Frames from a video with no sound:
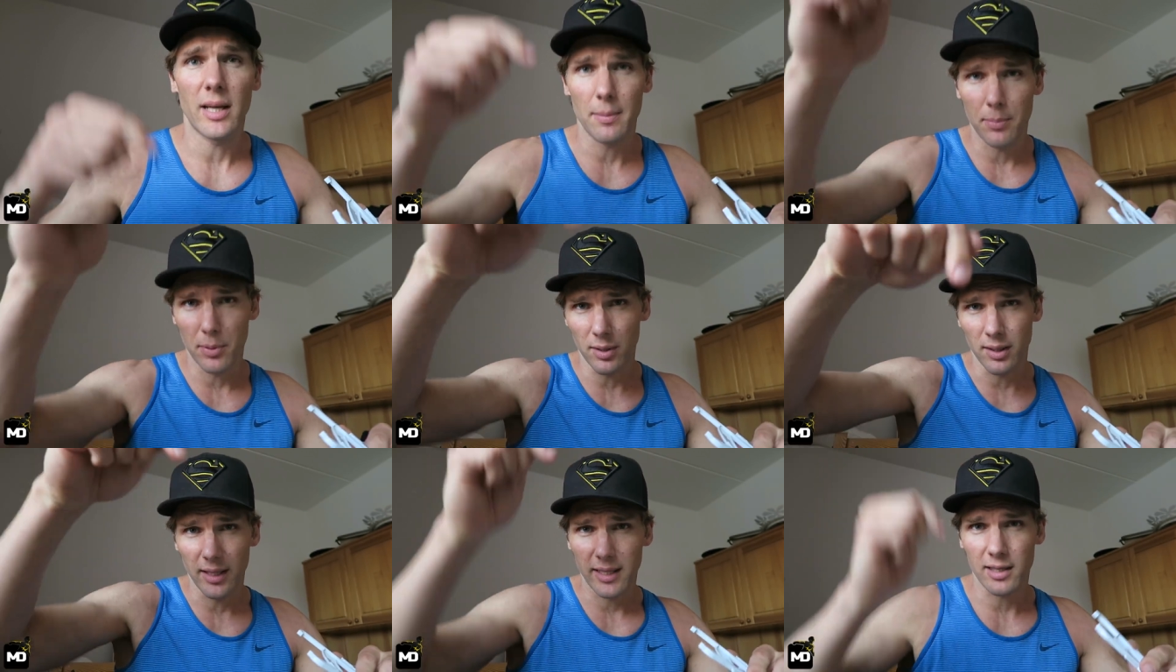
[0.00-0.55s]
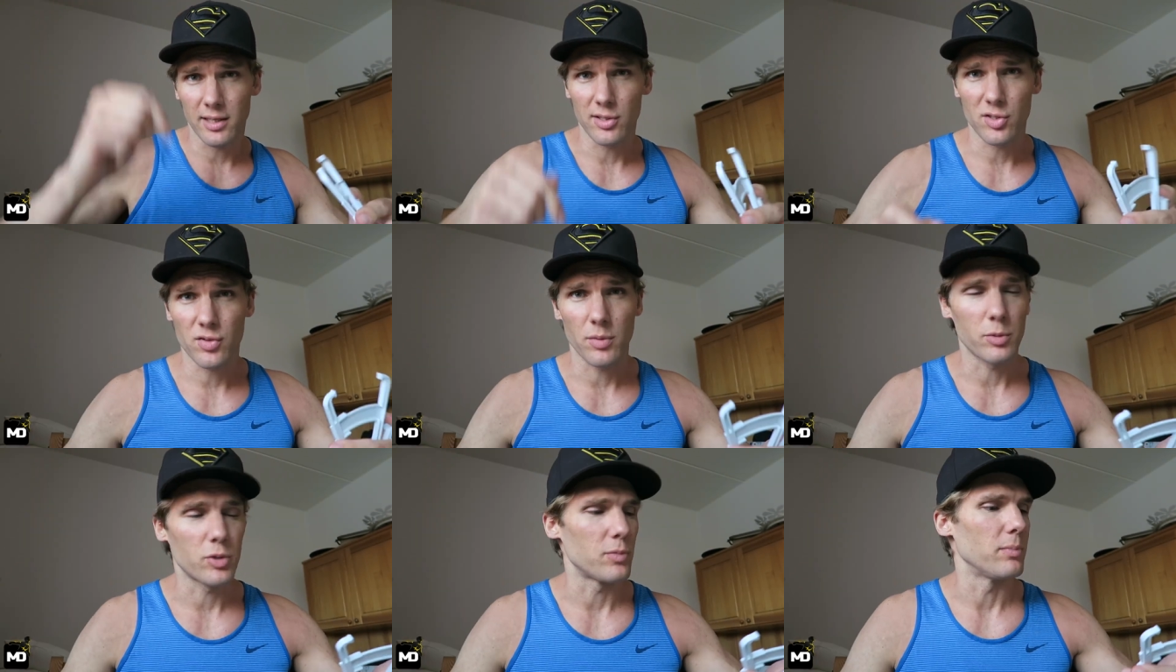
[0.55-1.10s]
I put a link in the
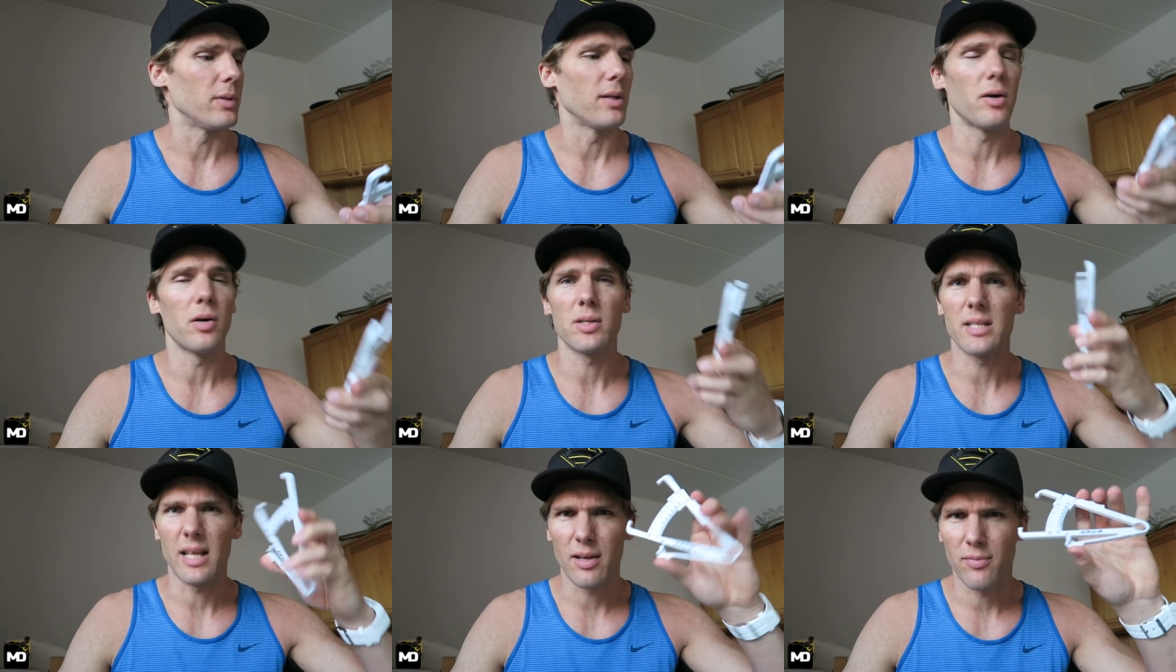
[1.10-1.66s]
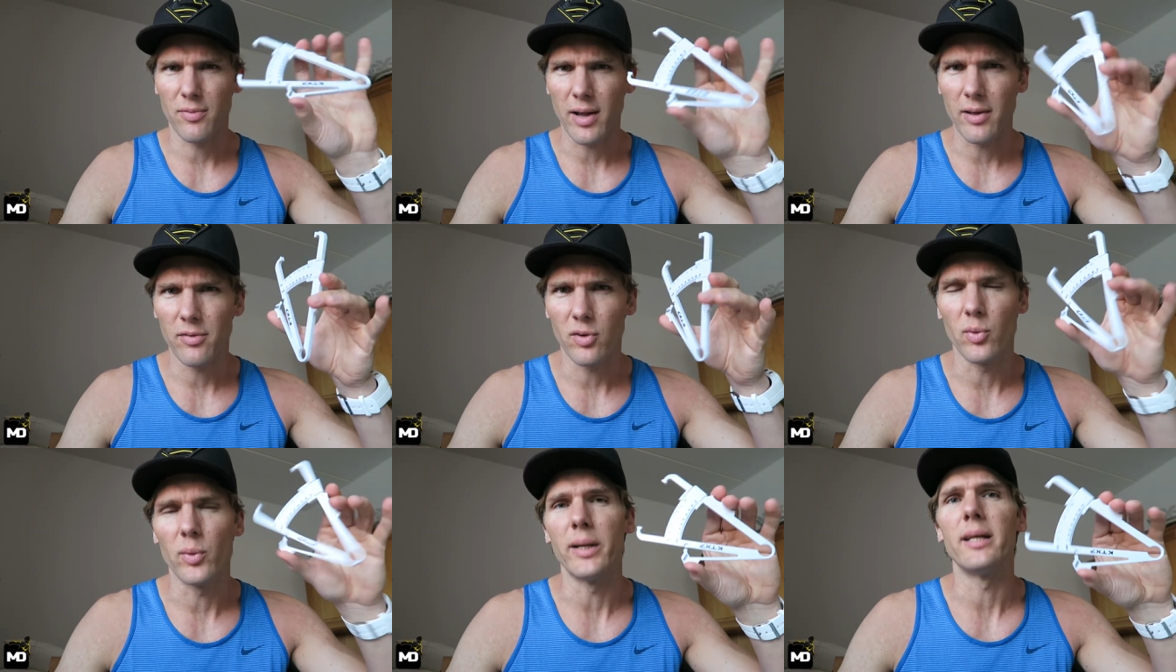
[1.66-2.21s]
description below, it's like
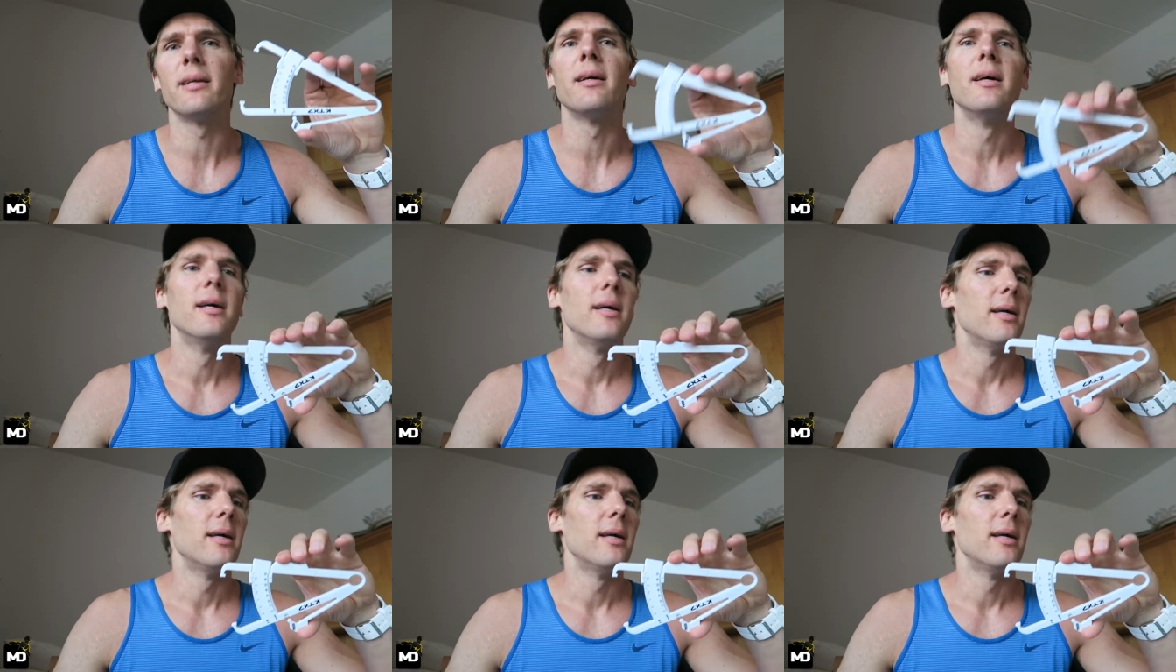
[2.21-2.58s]
five quid.